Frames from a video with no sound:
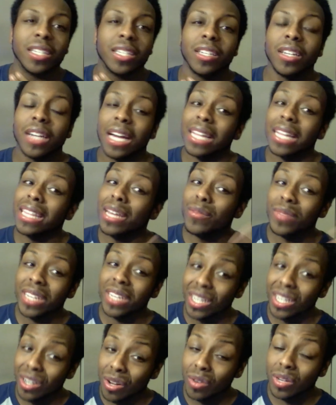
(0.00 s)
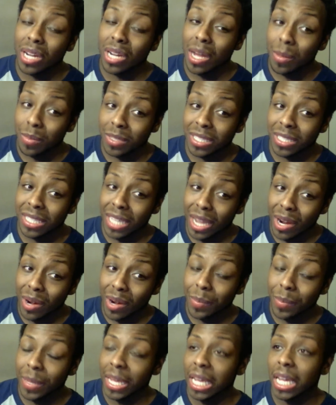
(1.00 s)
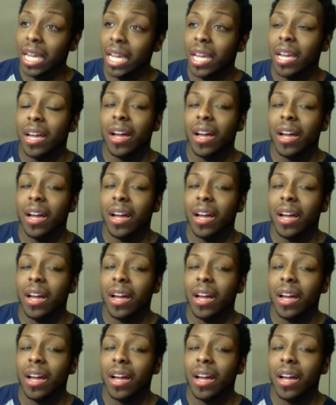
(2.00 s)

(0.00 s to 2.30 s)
And look, I think we need to go to couples therapy.